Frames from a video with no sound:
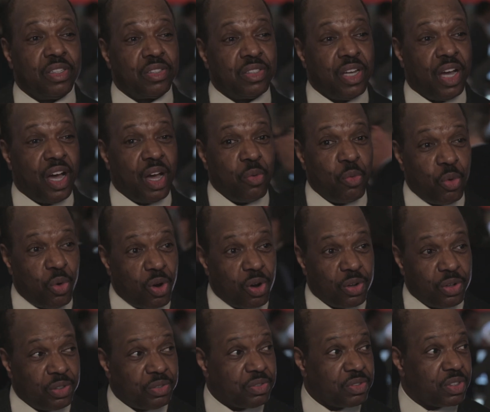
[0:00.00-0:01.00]
Time
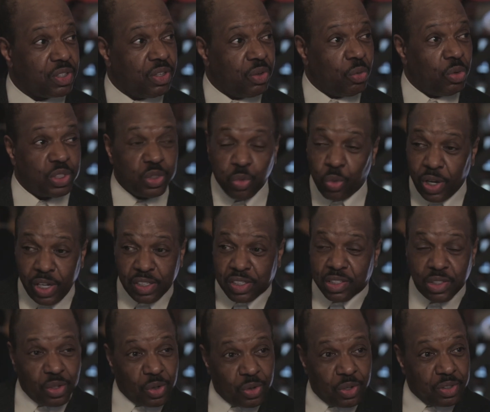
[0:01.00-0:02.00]
Warner was
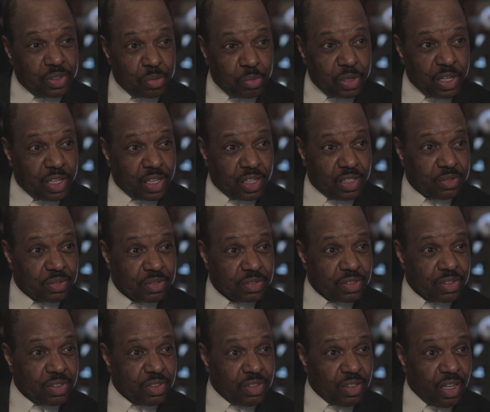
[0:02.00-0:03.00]
wasting the on-demand.
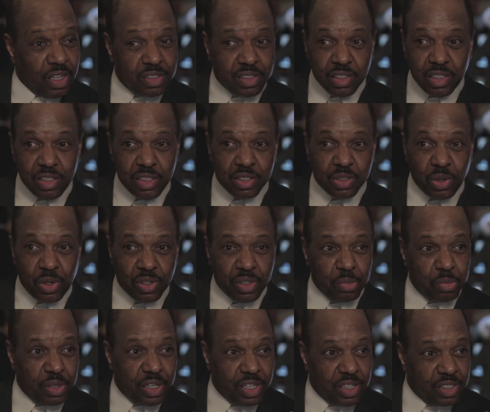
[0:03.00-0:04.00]
I said, this
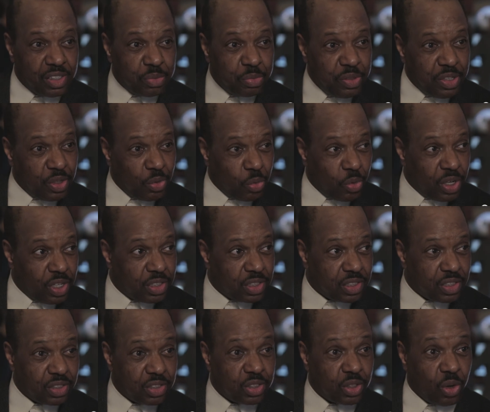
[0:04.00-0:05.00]
on-demand is being
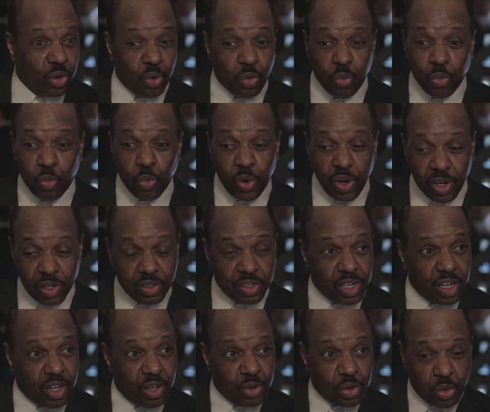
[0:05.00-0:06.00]
wasted. So we're
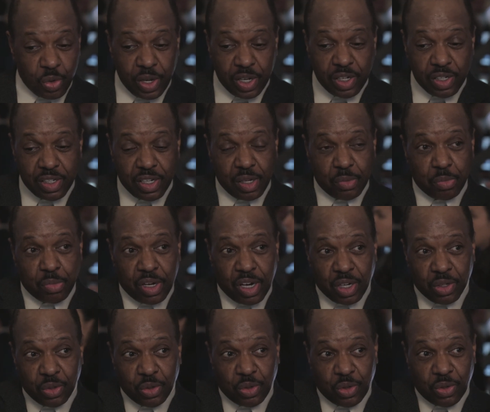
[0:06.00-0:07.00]
now creating that
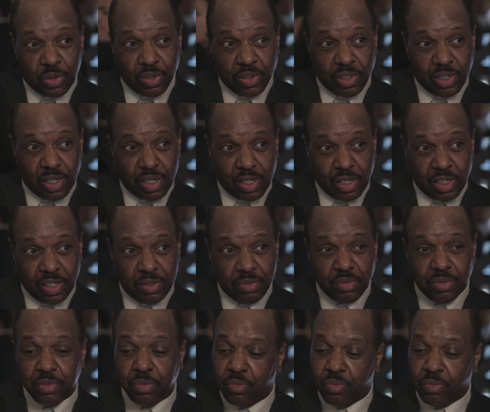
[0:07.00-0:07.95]
model online.